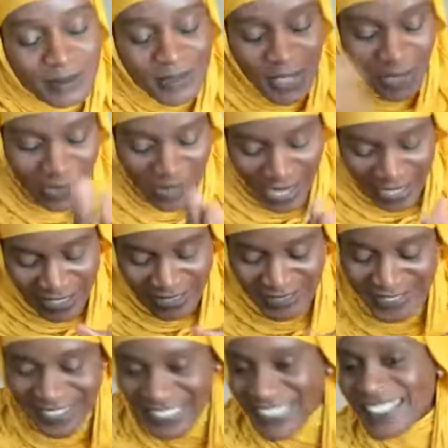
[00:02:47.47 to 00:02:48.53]
all right?
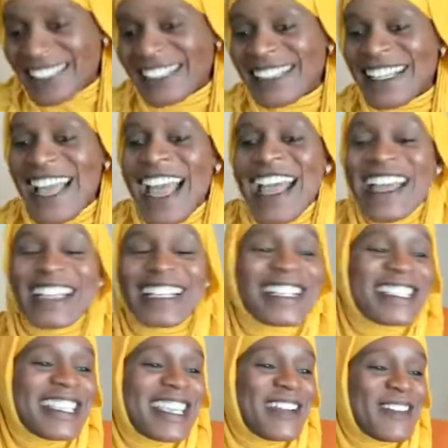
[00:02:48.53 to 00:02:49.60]

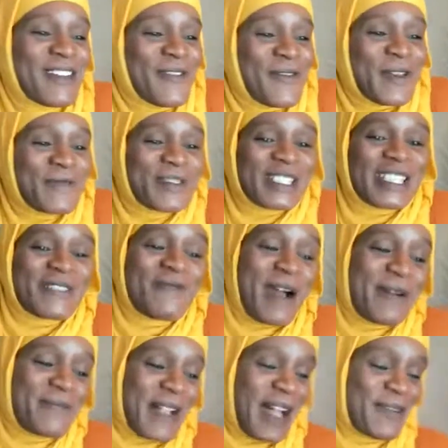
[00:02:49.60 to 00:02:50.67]
Because here on the Fit
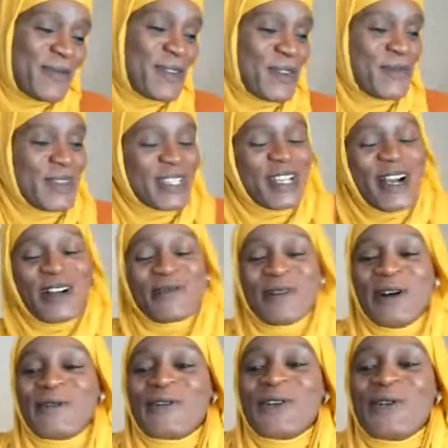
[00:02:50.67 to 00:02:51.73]
Muslimah platform, we talk
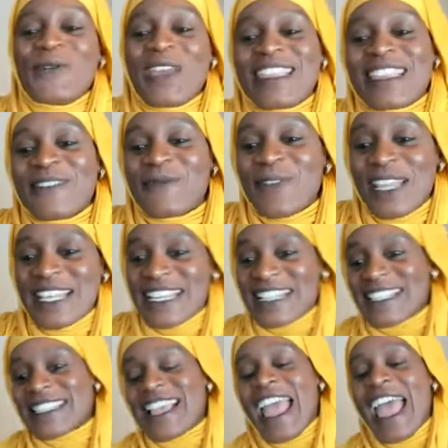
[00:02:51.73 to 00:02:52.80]
about food, faith, and
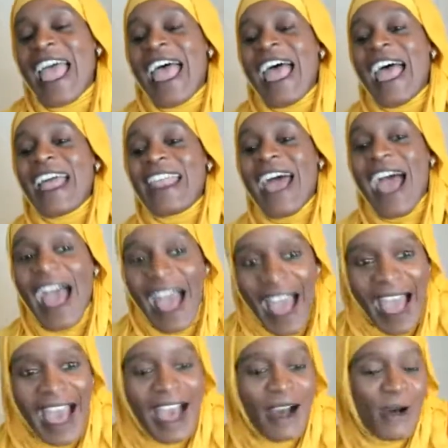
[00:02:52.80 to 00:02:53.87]
fitness, and
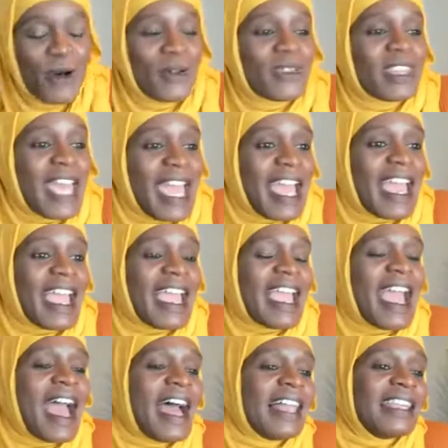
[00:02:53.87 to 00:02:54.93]
how
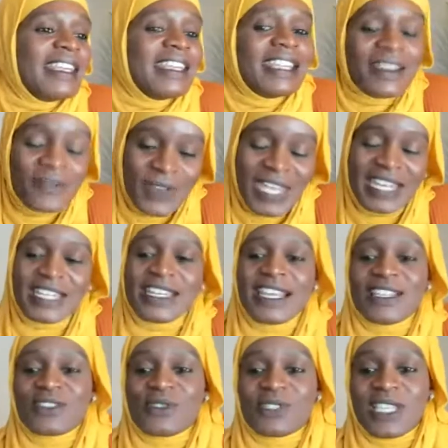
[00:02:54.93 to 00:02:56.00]
they live in an
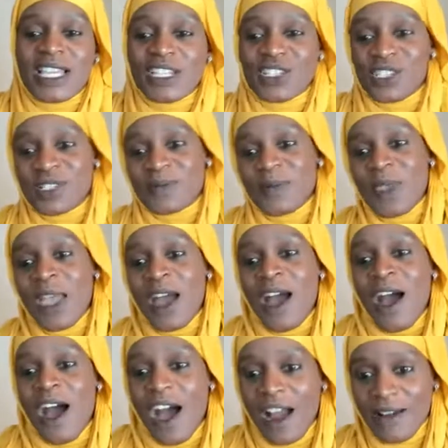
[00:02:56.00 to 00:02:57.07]
intersection.
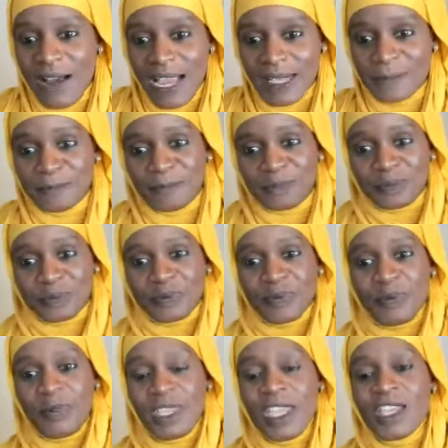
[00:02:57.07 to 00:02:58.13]
All right.
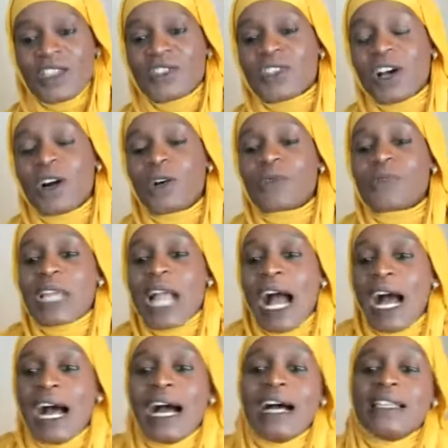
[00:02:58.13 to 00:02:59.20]
So
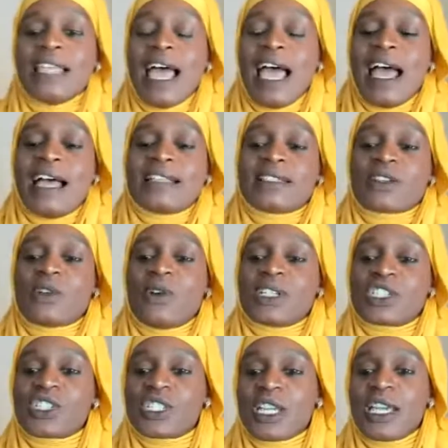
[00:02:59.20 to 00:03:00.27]
Rihal has a
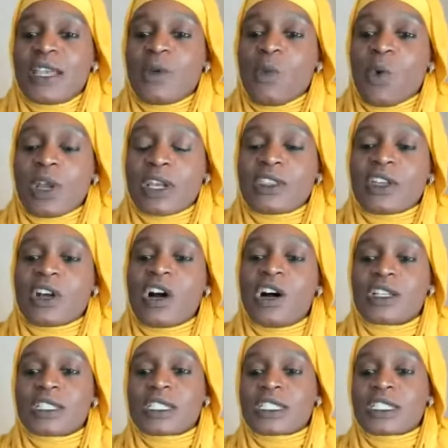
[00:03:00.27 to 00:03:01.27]
question. What are the causes